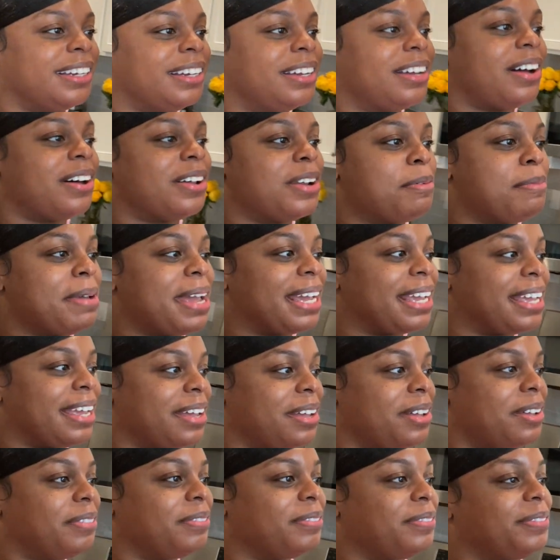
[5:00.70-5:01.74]
on the back
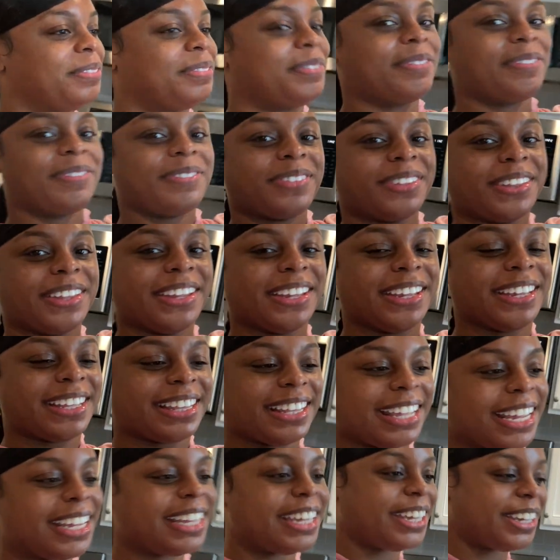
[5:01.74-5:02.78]
up.
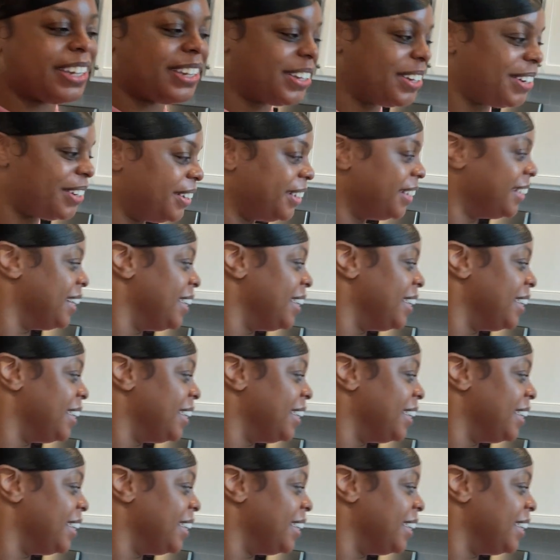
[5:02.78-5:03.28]
Thank you.